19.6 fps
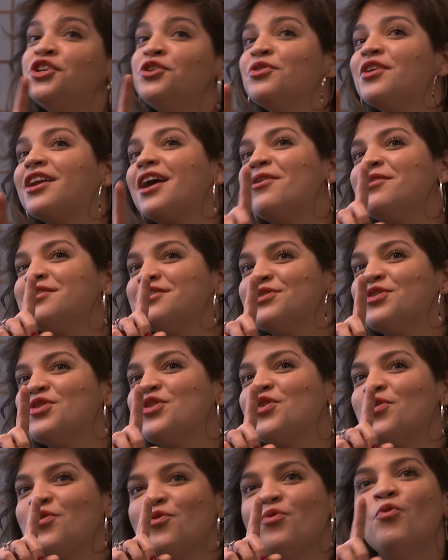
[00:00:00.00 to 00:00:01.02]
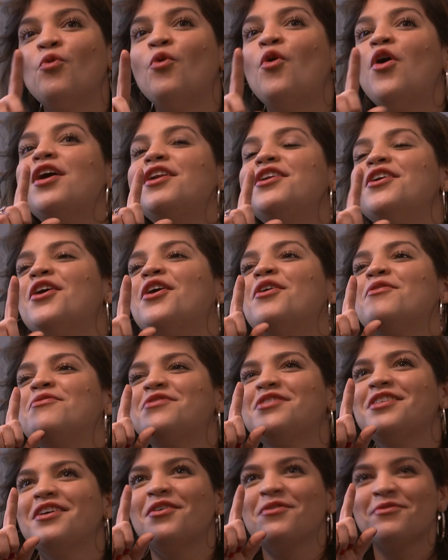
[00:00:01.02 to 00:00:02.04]
knew that I was one
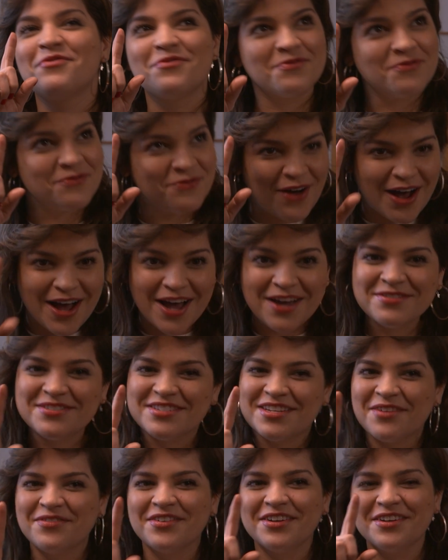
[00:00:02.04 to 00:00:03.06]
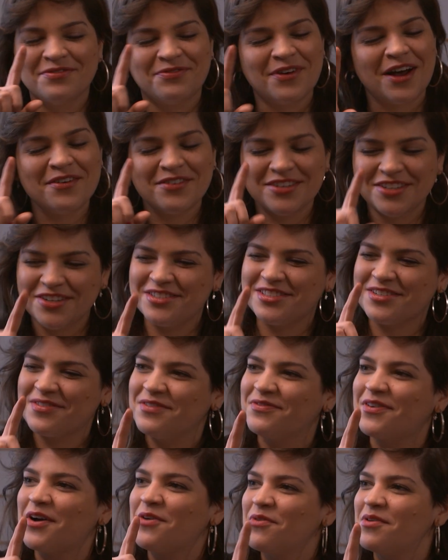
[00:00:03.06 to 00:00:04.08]
of the
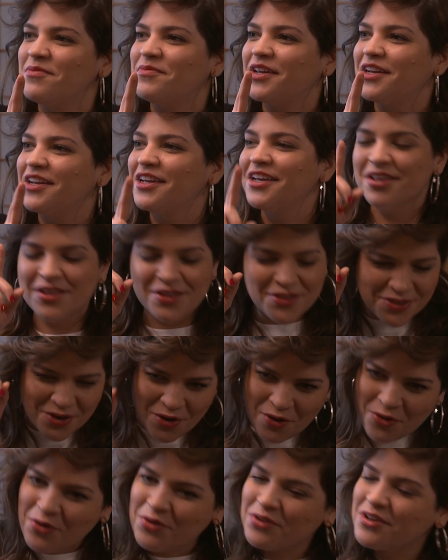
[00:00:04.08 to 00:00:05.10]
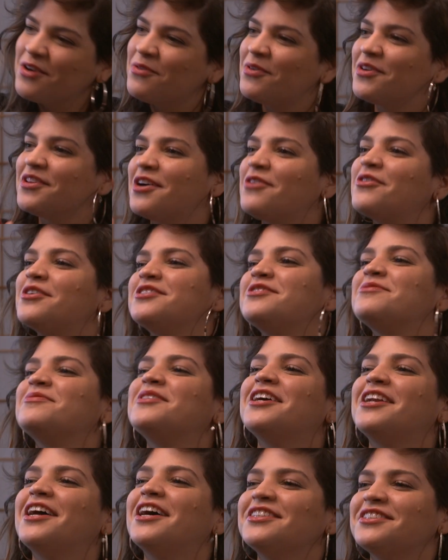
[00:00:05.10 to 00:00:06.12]
575 women, the only one that wanted to be
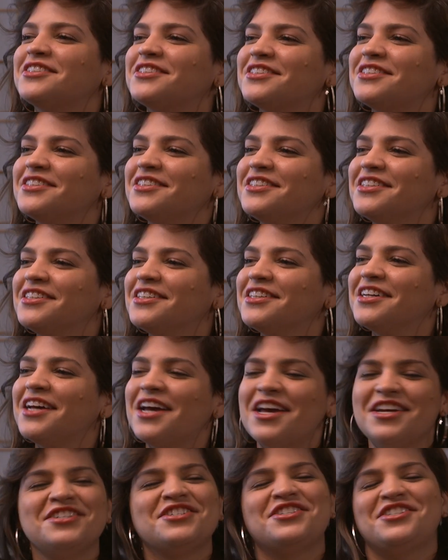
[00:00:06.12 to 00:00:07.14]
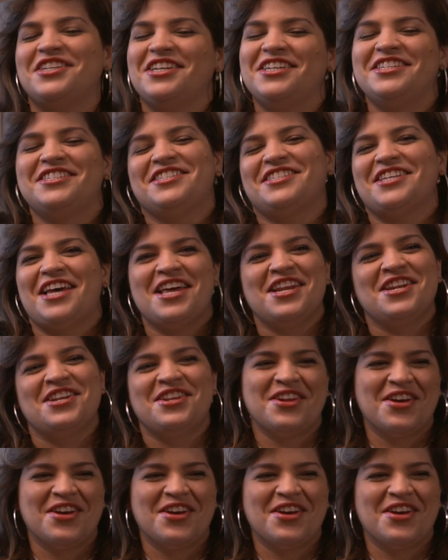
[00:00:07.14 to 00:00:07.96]
an actor. And she said